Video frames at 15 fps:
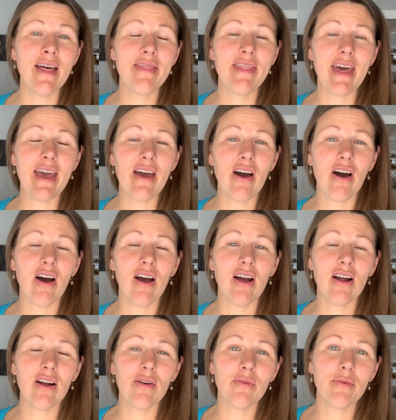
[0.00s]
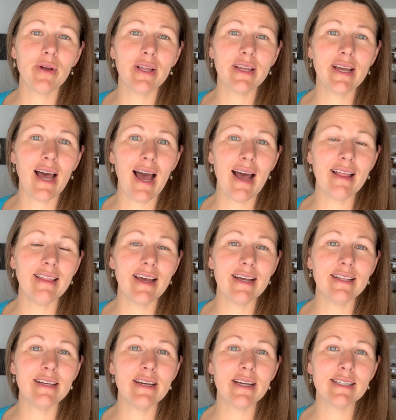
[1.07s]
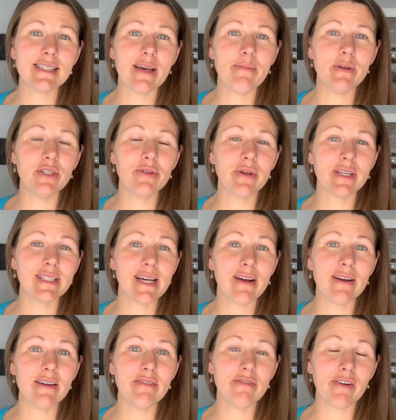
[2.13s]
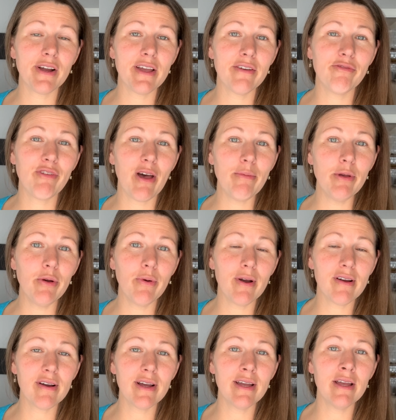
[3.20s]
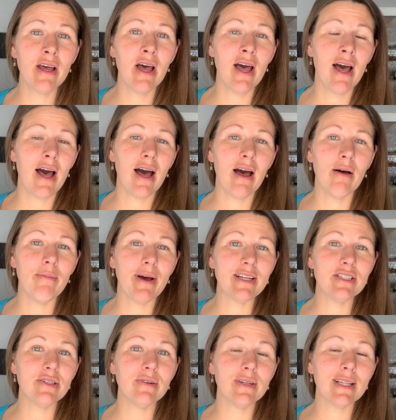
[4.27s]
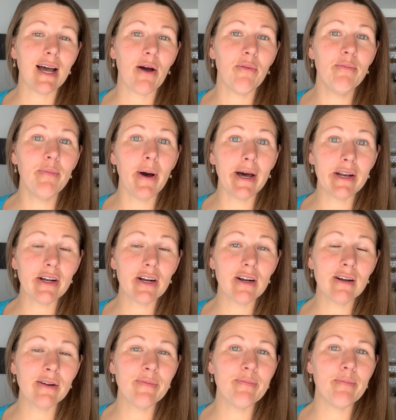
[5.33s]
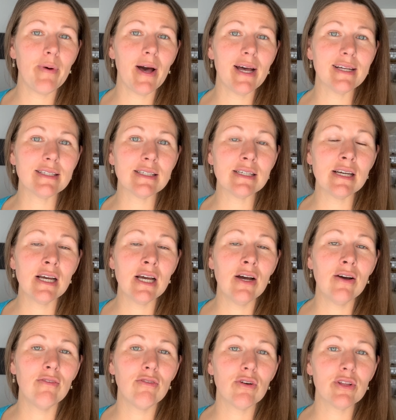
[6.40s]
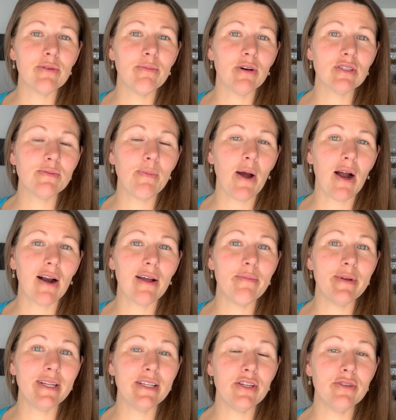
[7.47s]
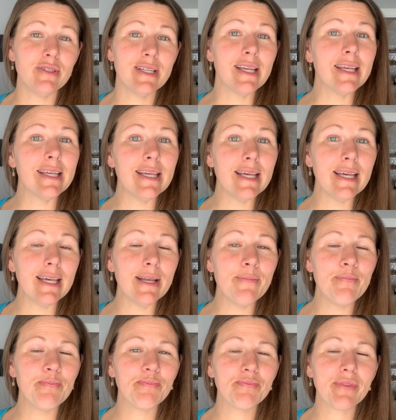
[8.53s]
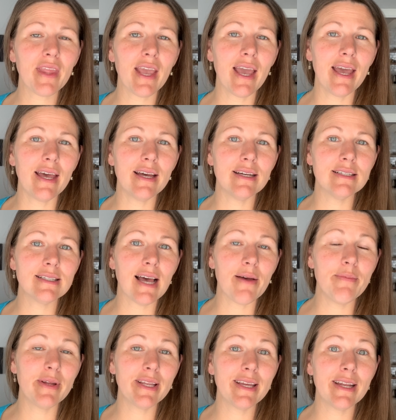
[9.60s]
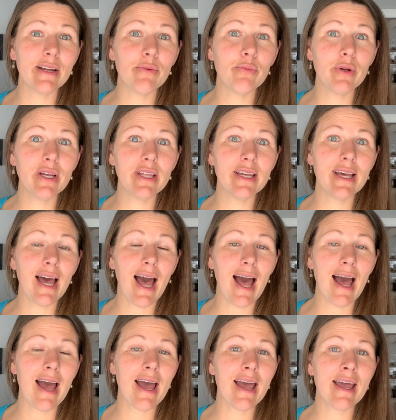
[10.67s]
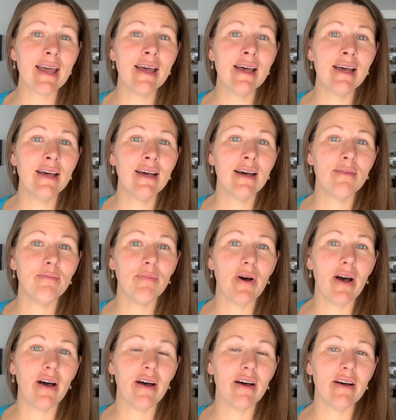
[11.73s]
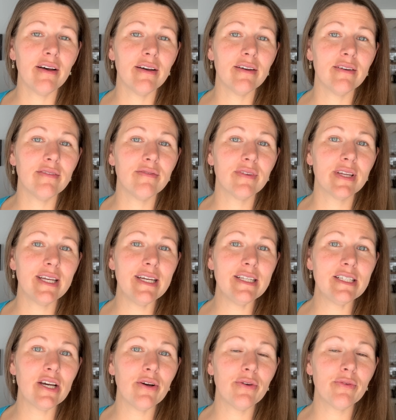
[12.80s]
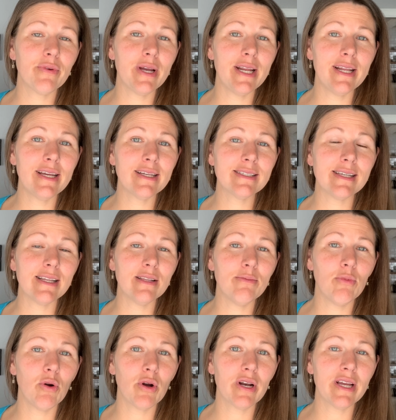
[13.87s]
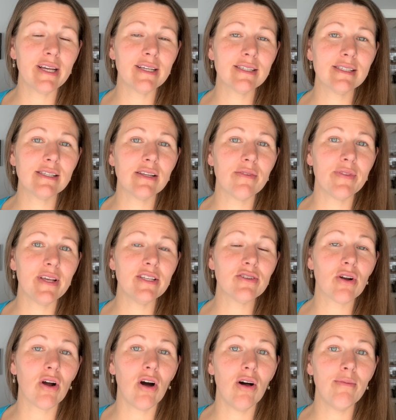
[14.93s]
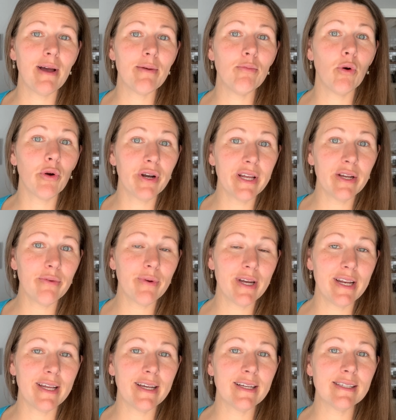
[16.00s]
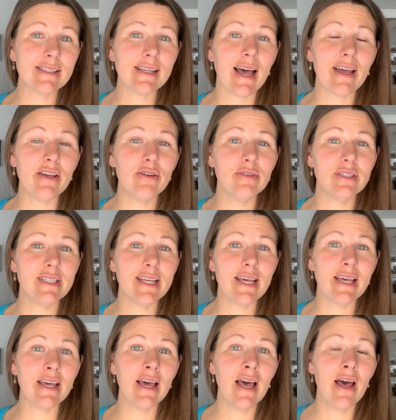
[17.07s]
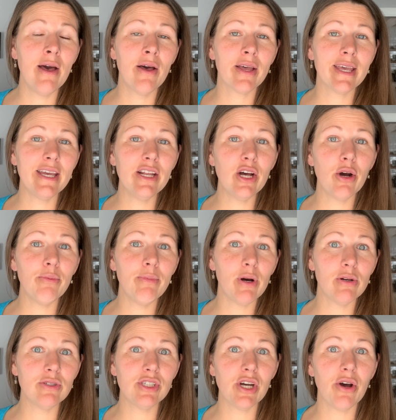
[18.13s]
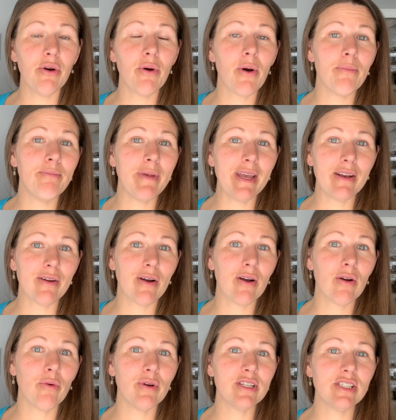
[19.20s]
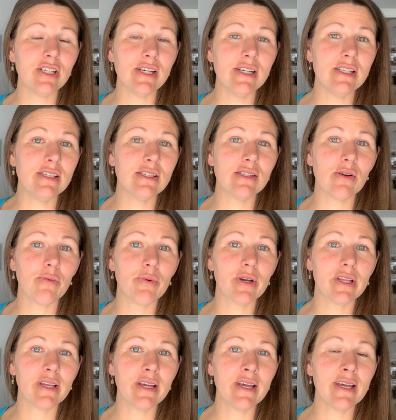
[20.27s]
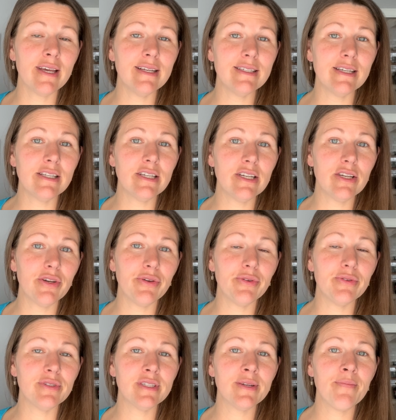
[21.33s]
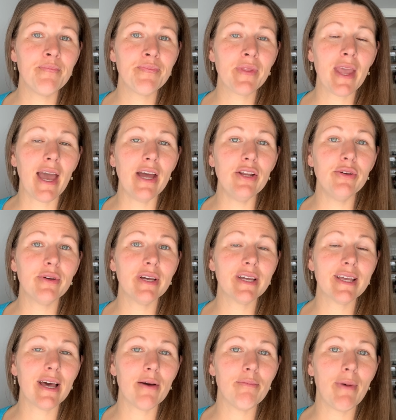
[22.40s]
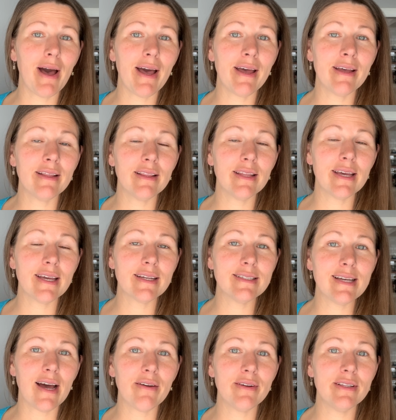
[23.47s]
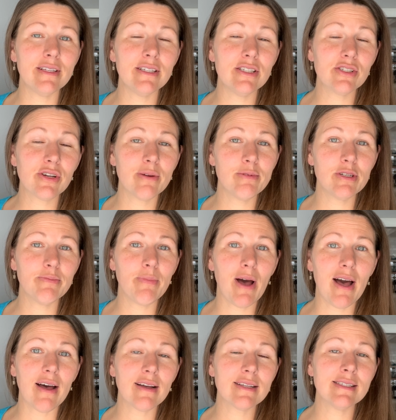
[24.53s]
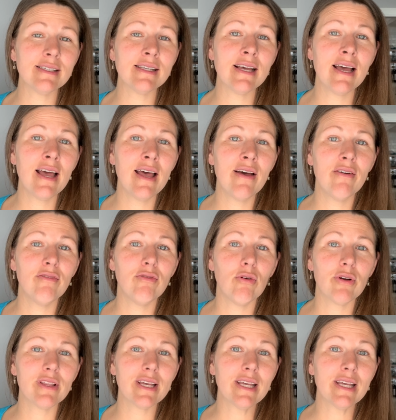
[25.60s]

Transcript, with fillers: They are really high lately because I've been doing dairy-free February. Um, I do allow butter, but for the most part I've been using ghee, and I've been getting really high uh, ketone readings in the mornings. These are all my morning readings. I use the Keto Mojo Meter, which is really easy to use, and you can get my link down in the description box for the